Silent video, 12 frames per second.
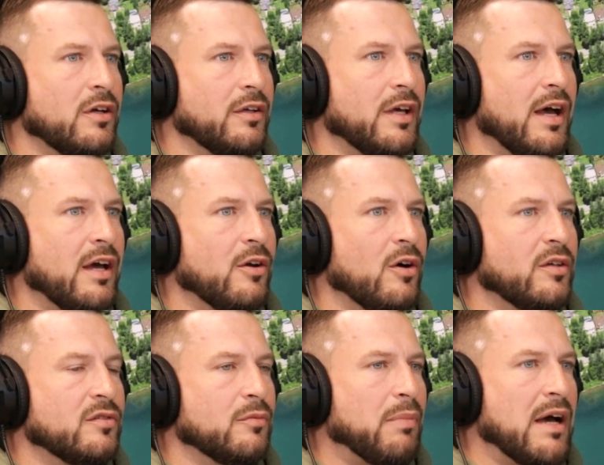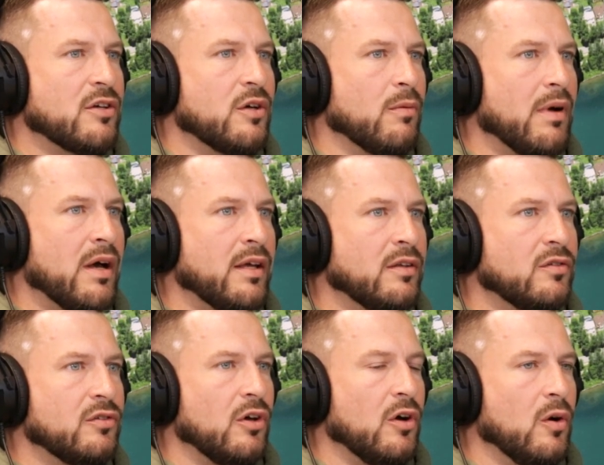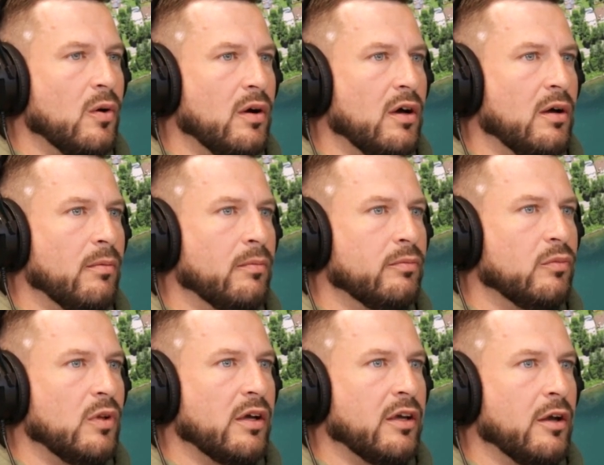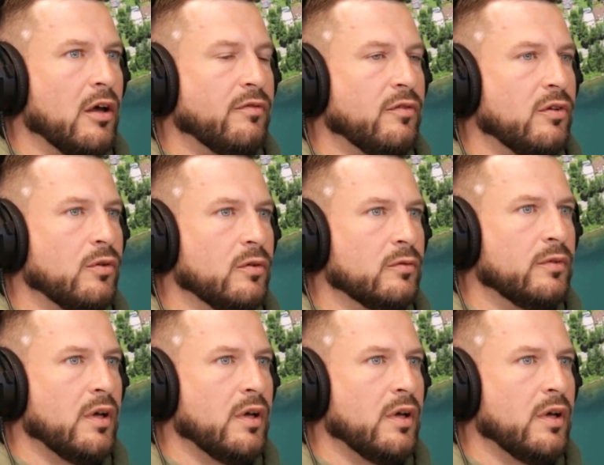Yeah, no, it's a passion of mine. So I'm lucky enough to have